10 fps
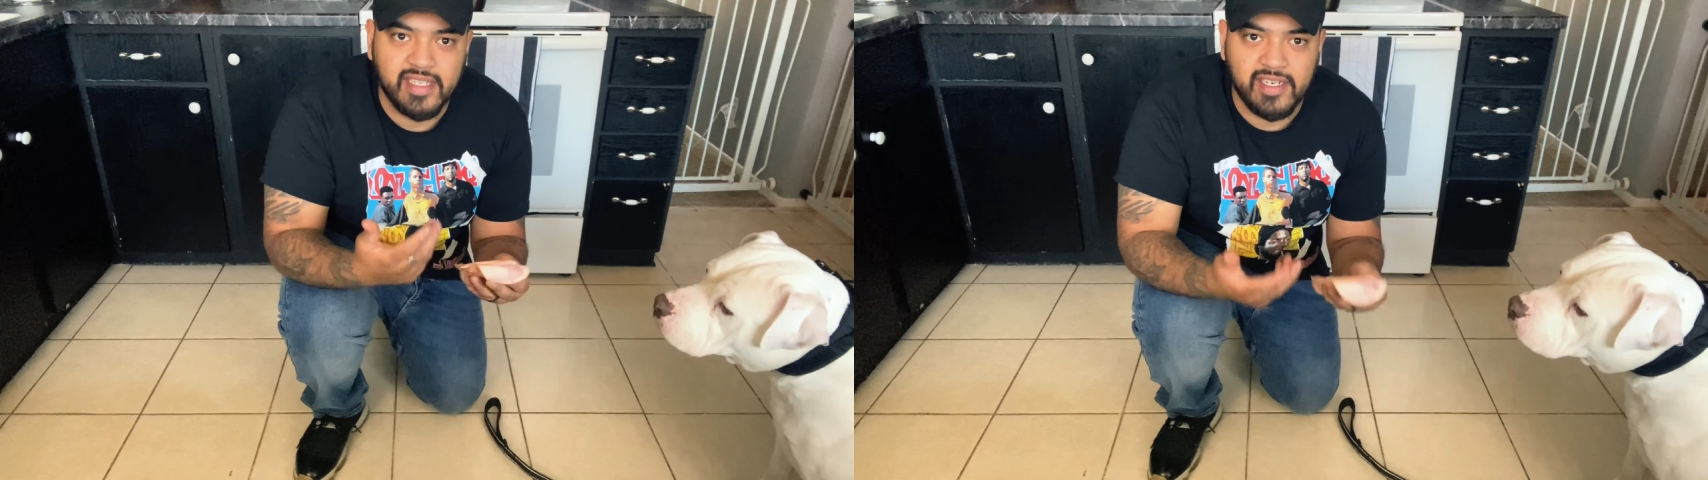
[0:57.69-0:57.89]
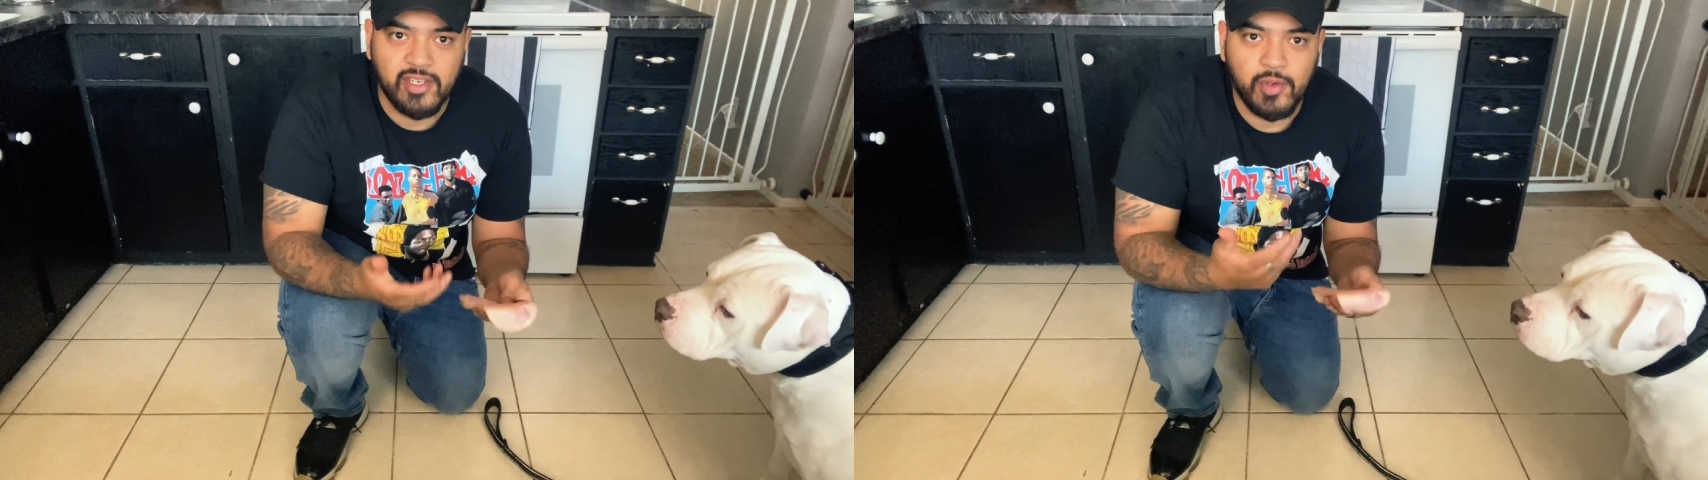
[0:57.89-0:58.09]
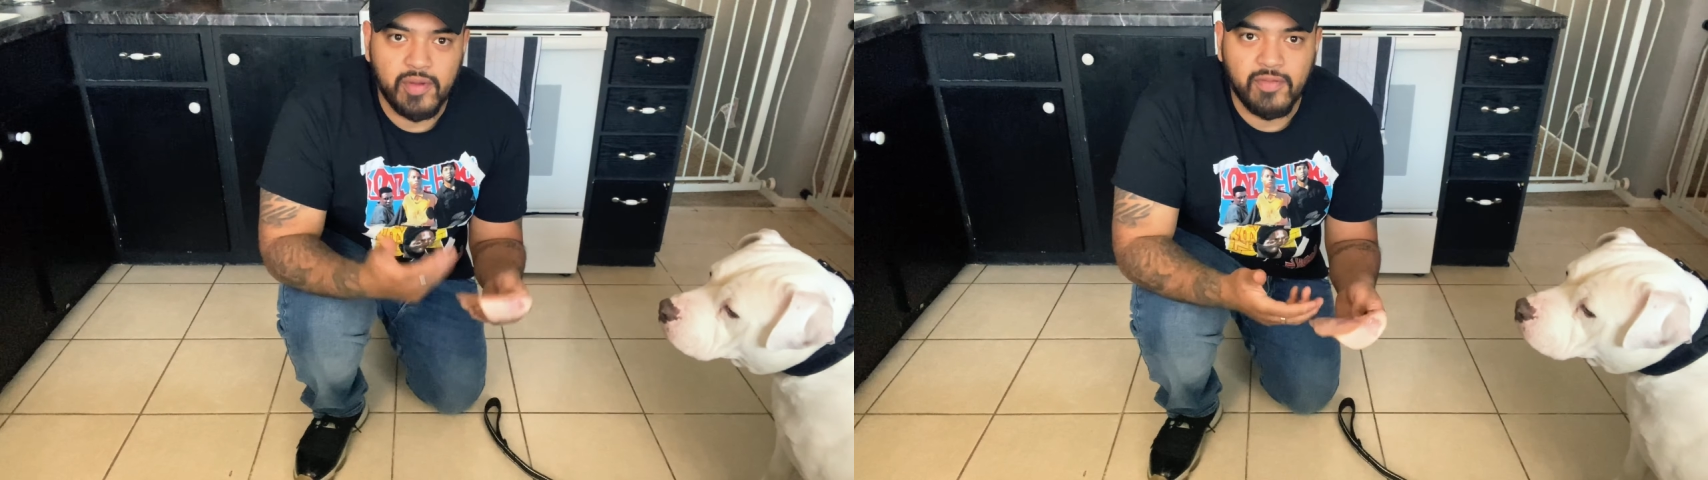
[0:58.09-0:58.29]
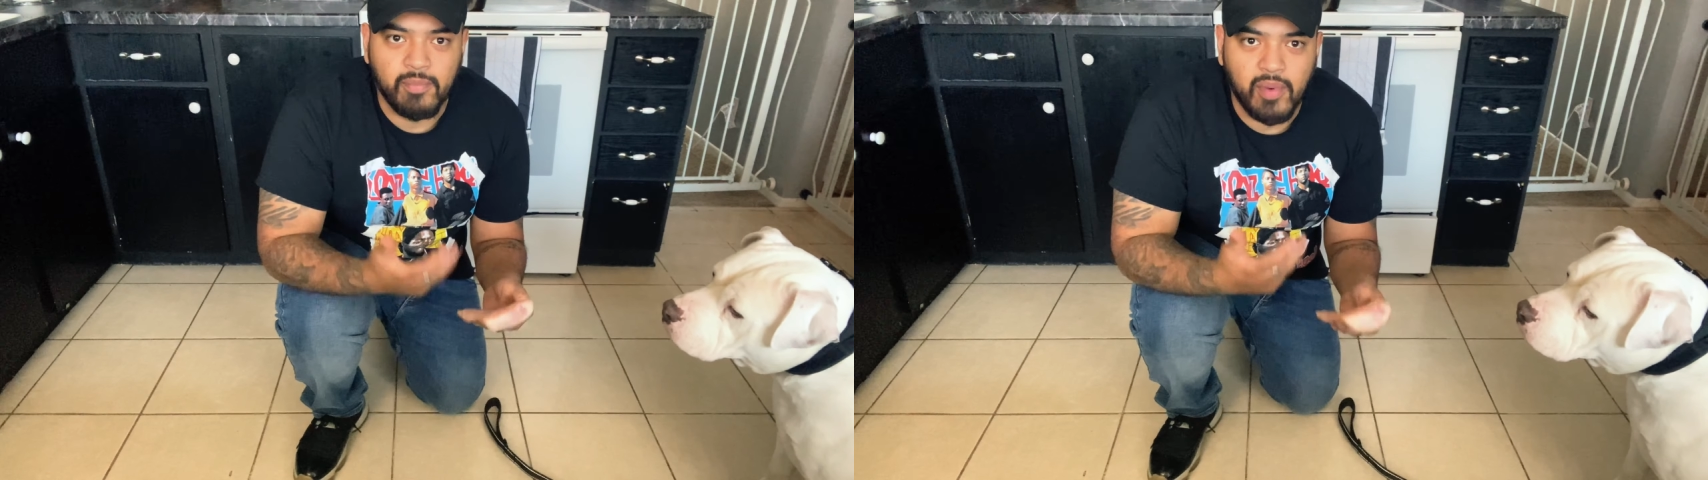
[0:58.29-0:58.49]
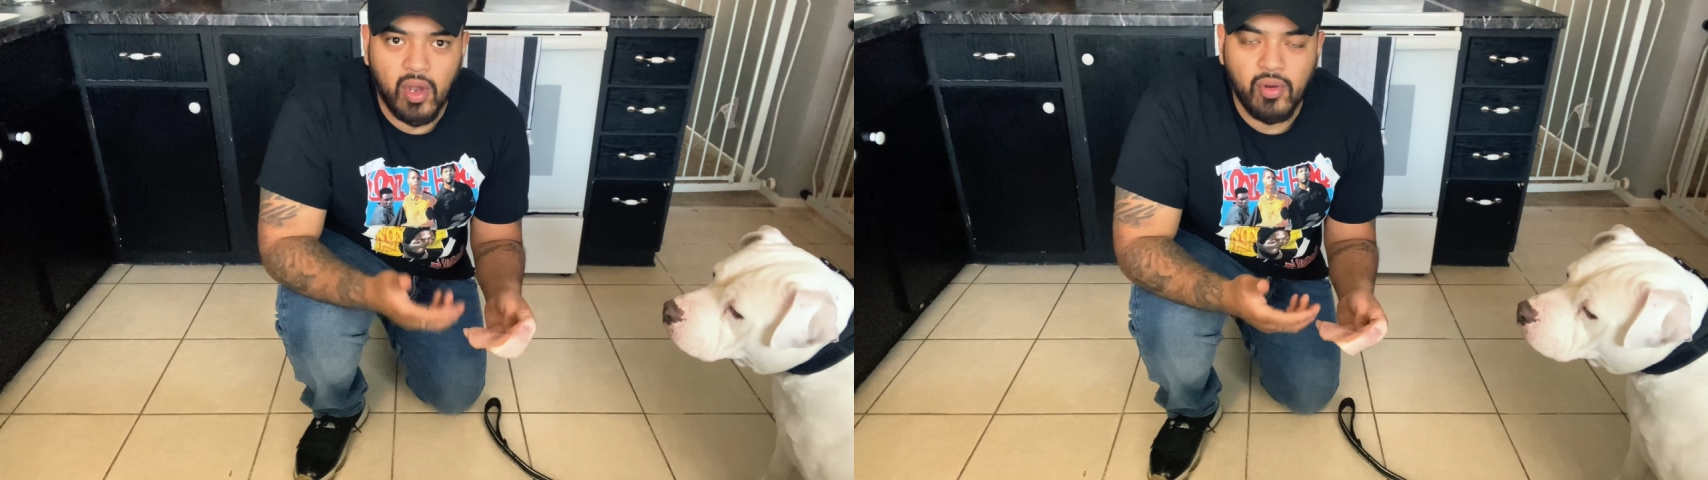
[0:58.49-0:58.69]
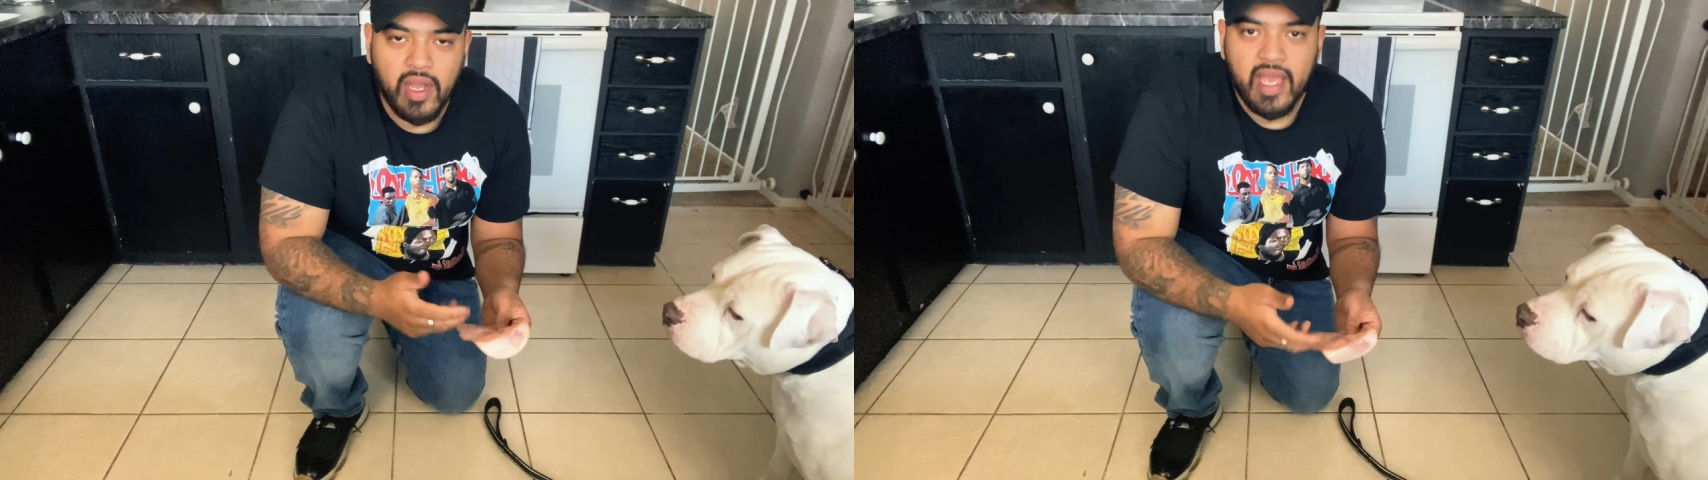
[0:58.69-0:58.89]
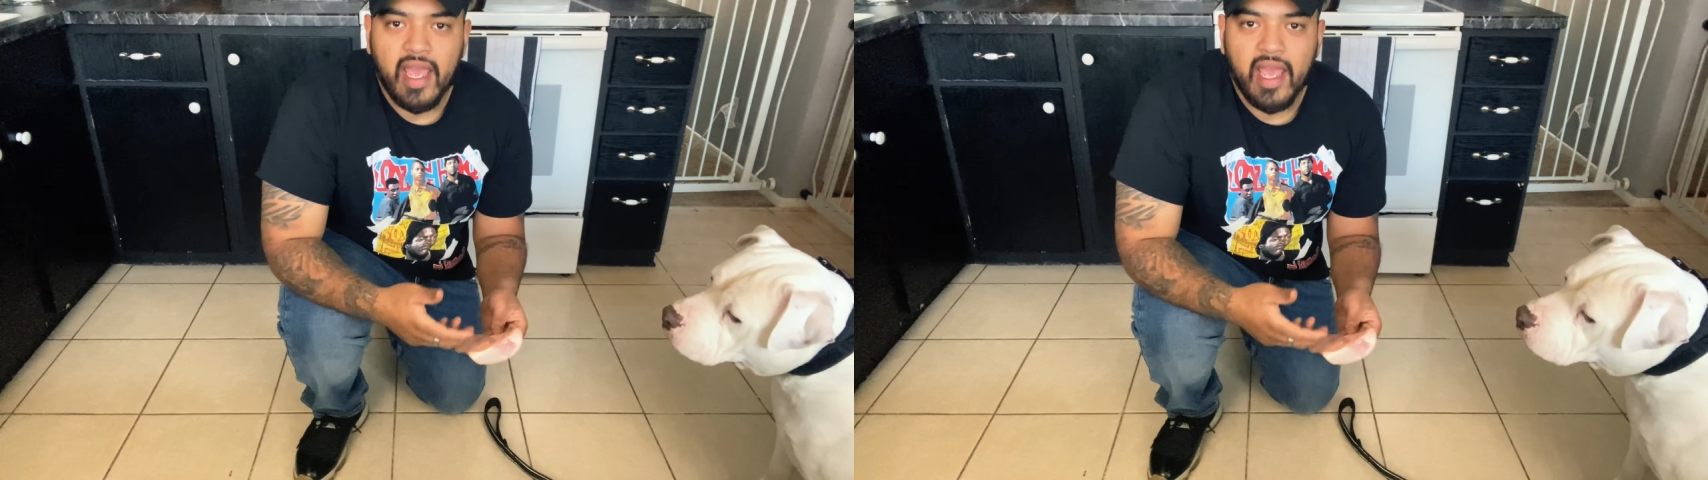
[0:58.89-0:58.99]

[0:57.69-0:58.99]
going to do it for Bo.